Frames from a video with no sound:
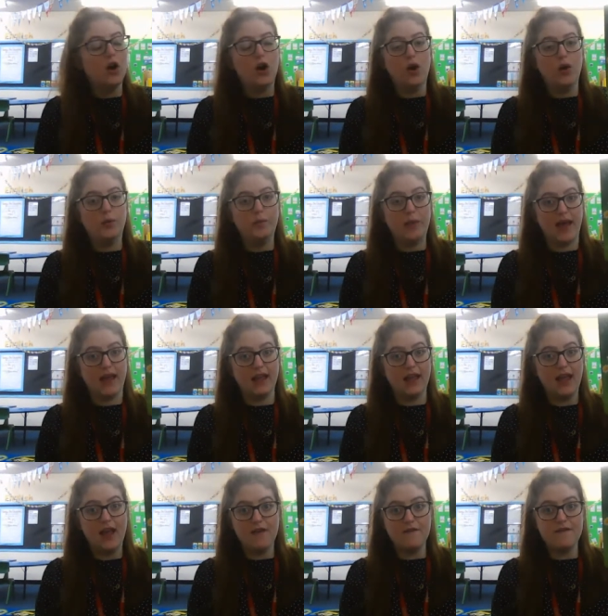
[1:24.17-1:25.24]
all big
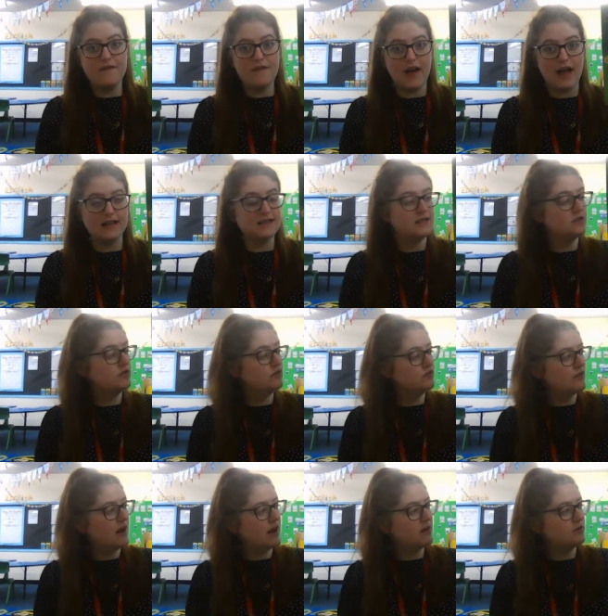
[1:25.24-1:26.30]
and fat and
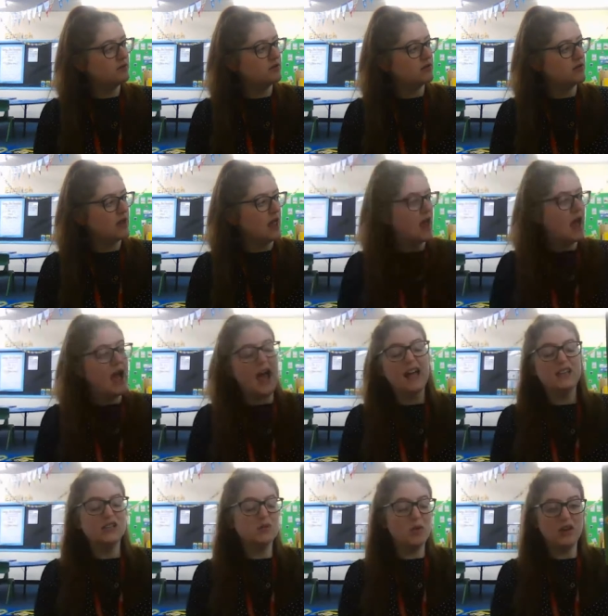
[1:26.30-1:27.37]
round
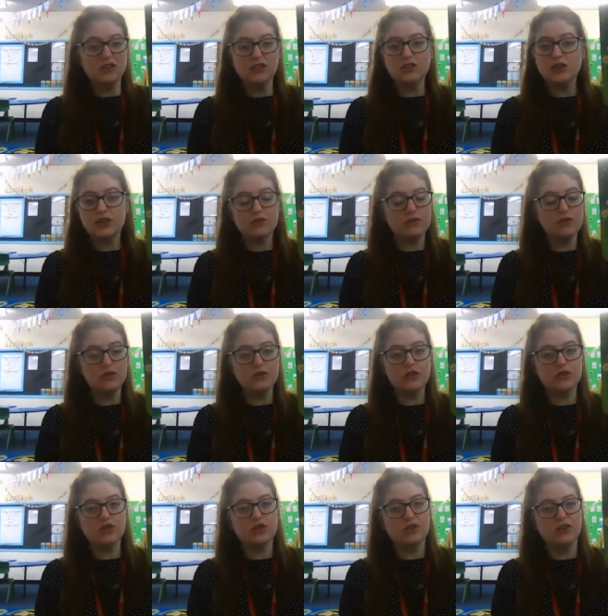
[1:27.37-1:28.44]
and wander through the
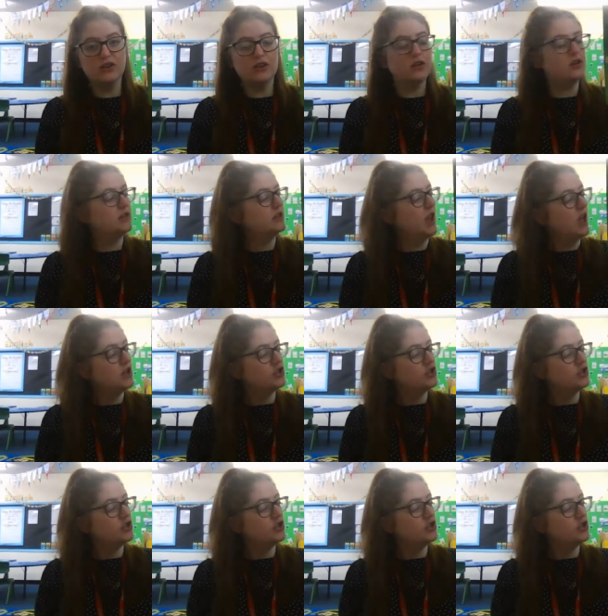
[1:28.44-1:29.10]
jungle,